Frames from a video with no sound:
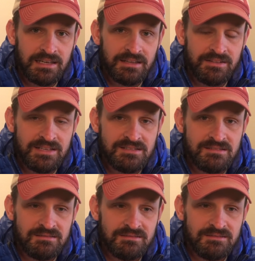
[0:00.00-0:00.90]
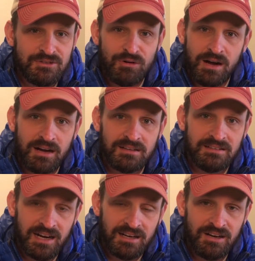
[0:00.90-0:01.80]
These Croc
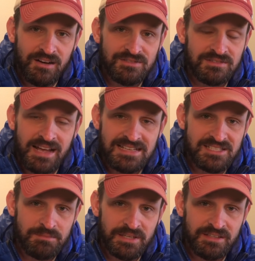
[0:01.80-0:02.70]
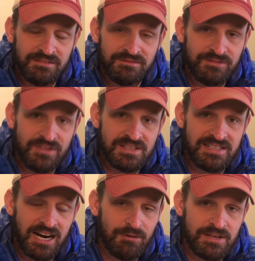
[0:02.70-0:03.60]
knockoffs lasted me for the
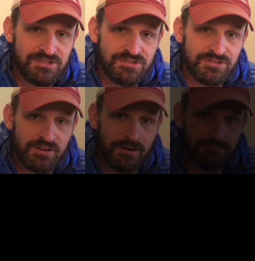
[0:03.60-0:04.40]
entire rest of the trail.